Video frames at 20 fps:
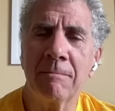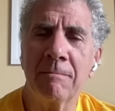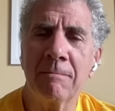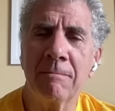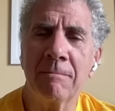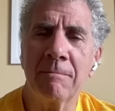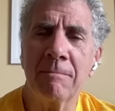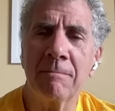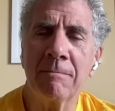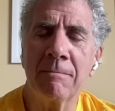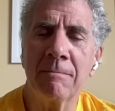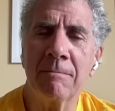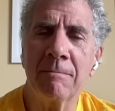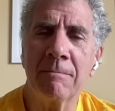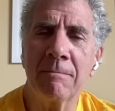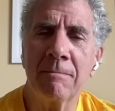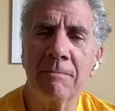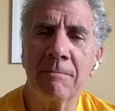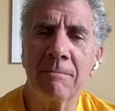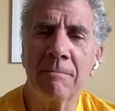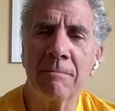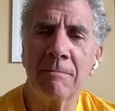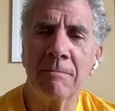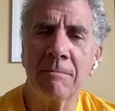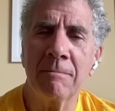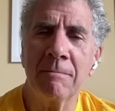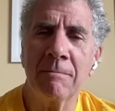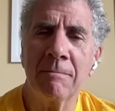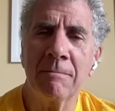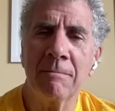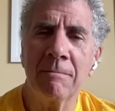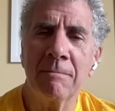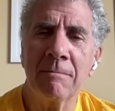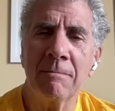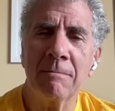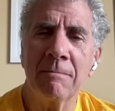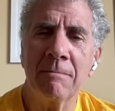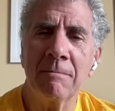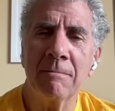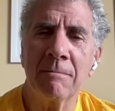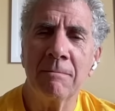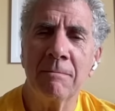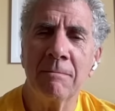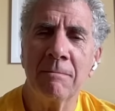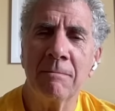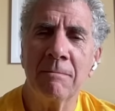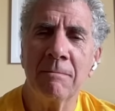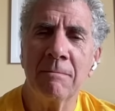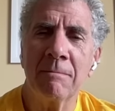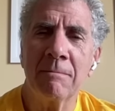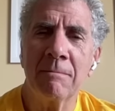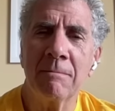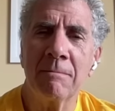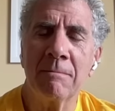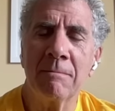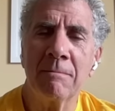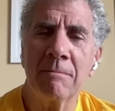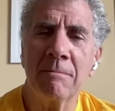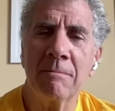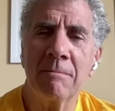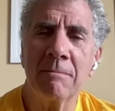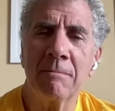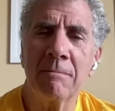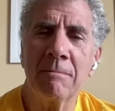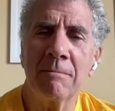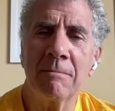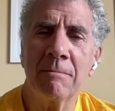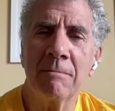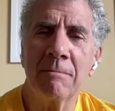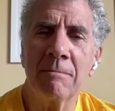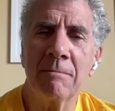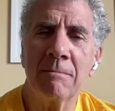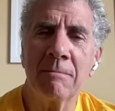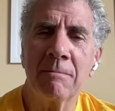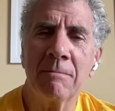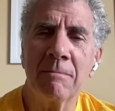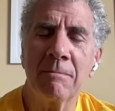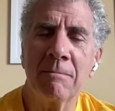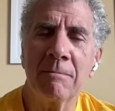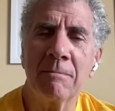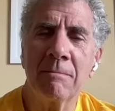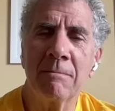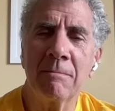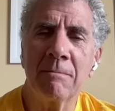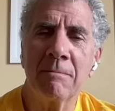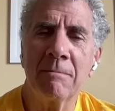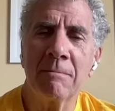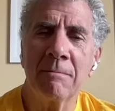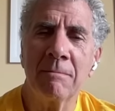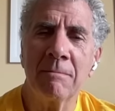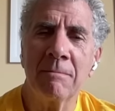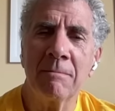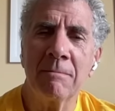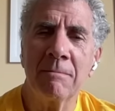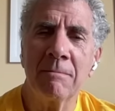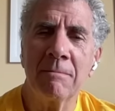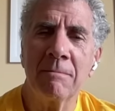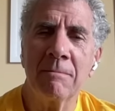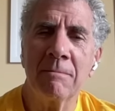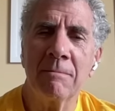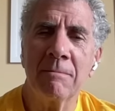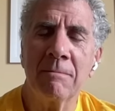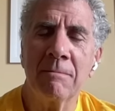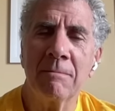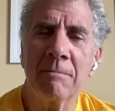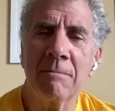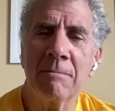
The person shown says nothing.